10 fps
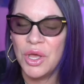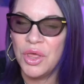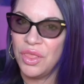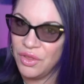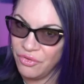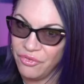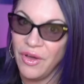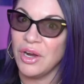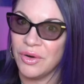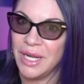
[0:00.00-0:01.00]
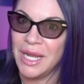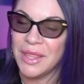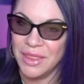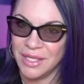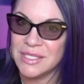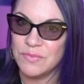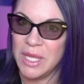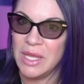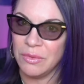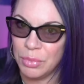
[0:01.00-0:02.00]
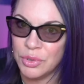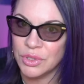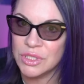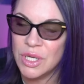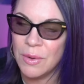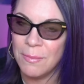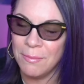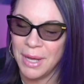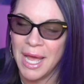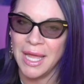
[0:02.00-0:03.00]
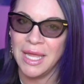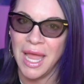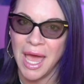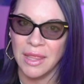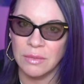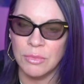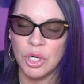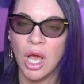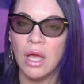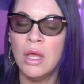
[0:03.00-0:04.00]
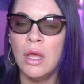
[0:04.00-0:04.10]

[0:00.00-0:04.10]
the fuckery that is being pulled by Alex Murdaugh,